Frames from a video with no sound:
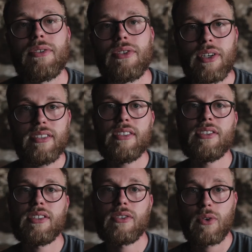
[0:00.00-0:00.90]
to
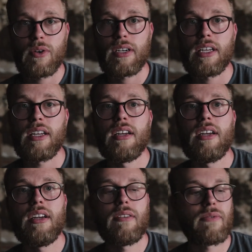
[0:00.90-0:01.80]
transition Courtney
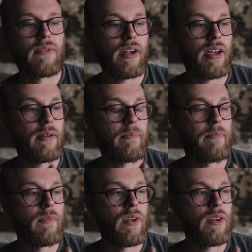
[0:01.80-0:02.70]
from
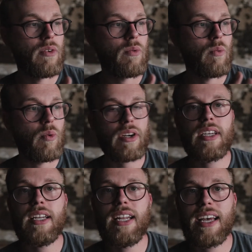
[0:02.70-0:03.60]

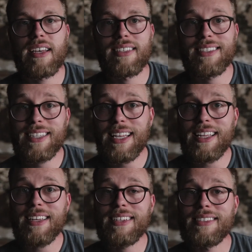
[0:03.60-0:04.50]
working a
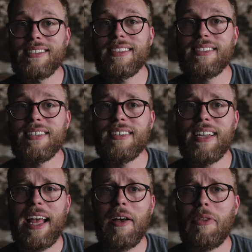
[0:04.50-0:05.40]
steady, consistent,
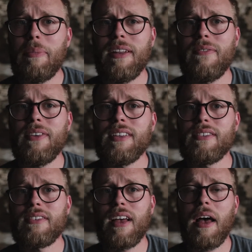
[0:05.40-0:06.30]
health
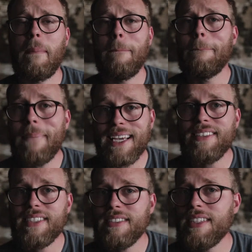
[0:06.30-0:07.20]
benefits,
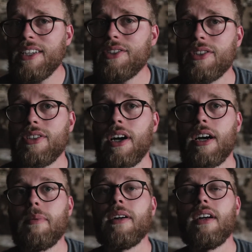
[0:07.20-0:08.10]
amazing teacher
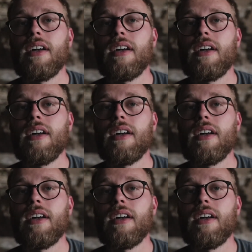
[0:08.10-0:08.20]
job